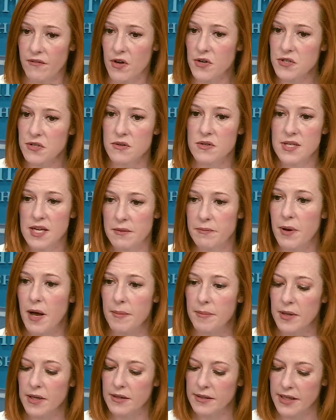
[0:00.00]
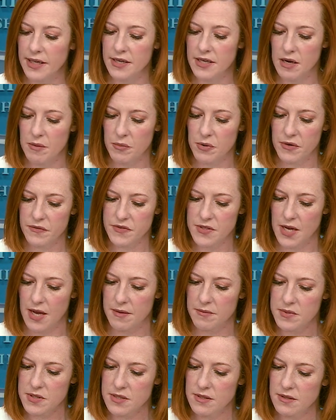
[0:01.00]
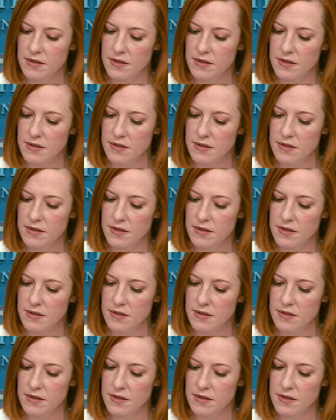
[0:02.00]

also said publicly a number of times.